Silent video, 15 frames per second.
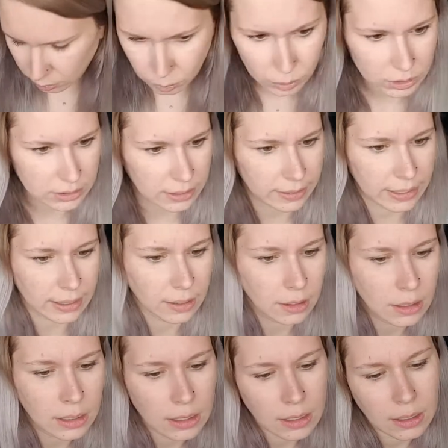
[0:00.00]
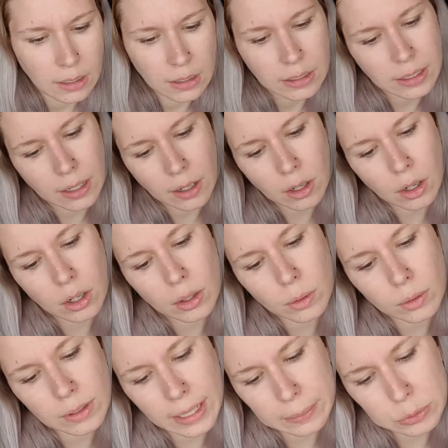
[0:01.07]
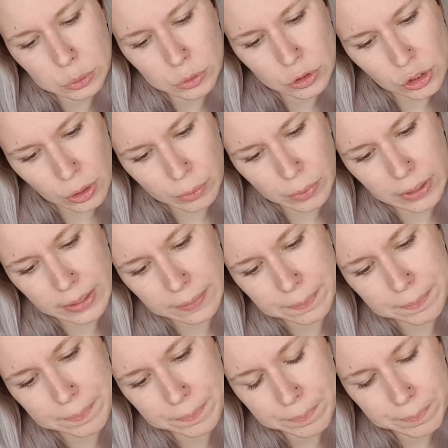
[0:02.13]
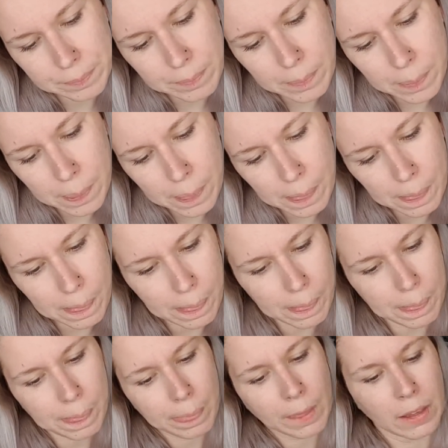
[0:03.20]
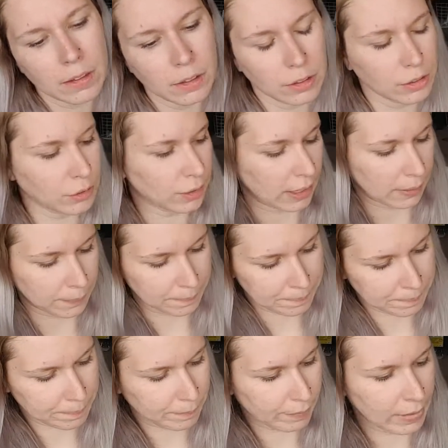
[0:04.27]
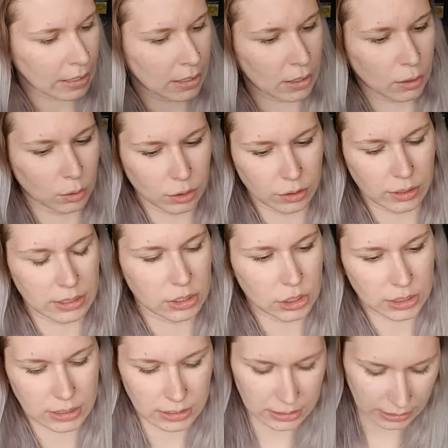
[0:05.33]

Where's the thing? Yeah. Oh, lamb's wool Jobelin. 32 count. I ordered this just in